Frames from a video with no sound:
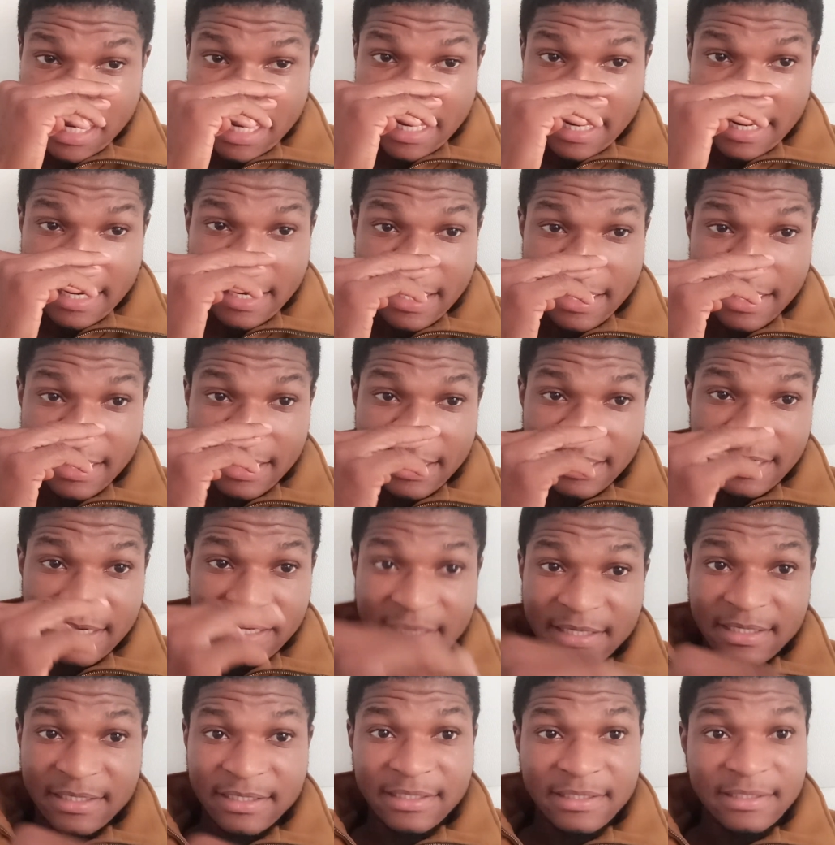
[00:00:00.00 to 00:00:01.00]

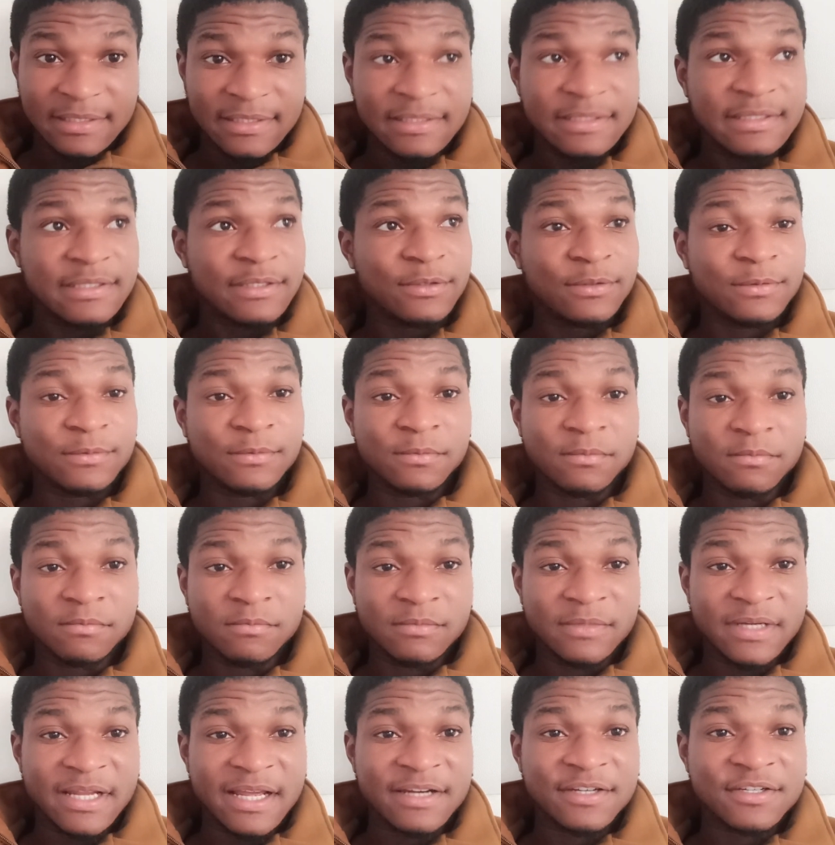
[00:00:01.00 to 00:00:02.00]
Uh, till
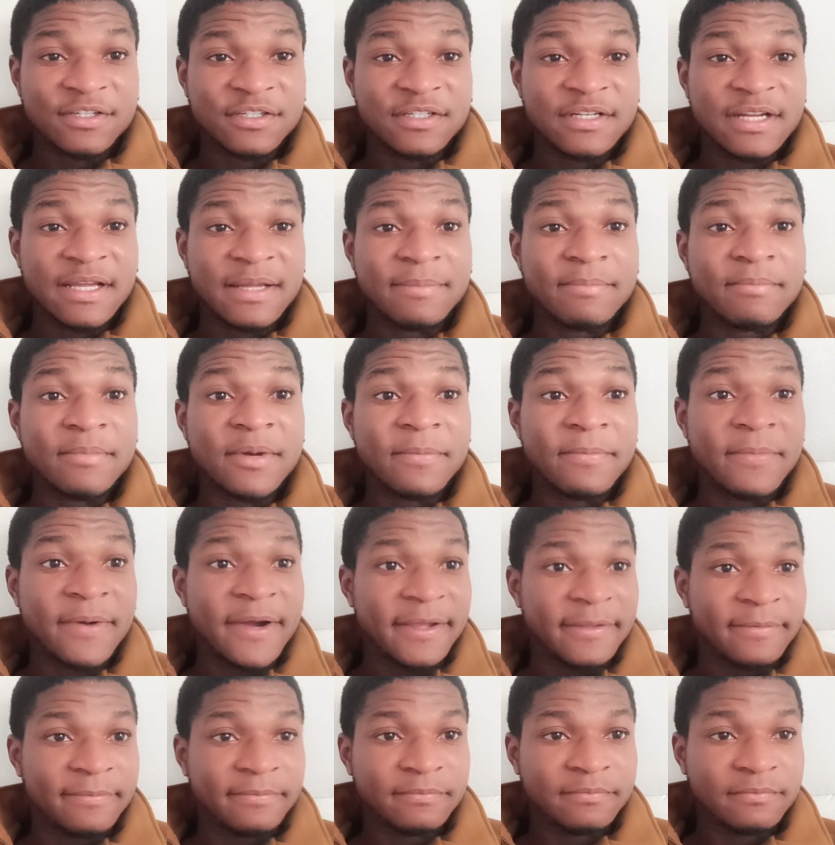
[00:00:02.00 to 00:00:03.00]
next time, bye
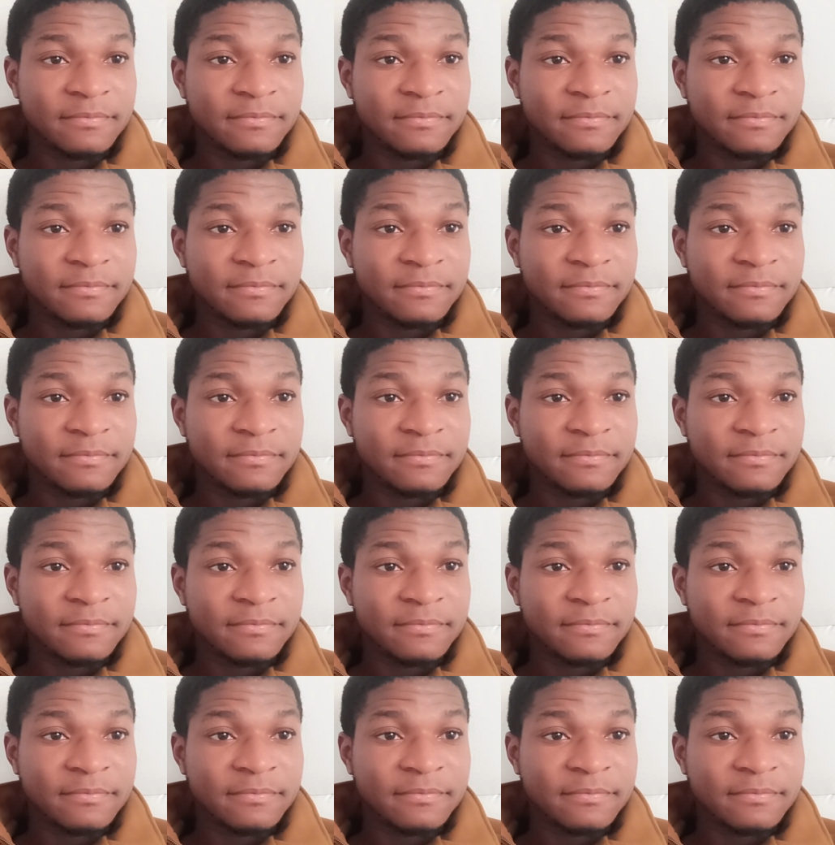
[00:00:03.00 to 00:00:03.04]
bye.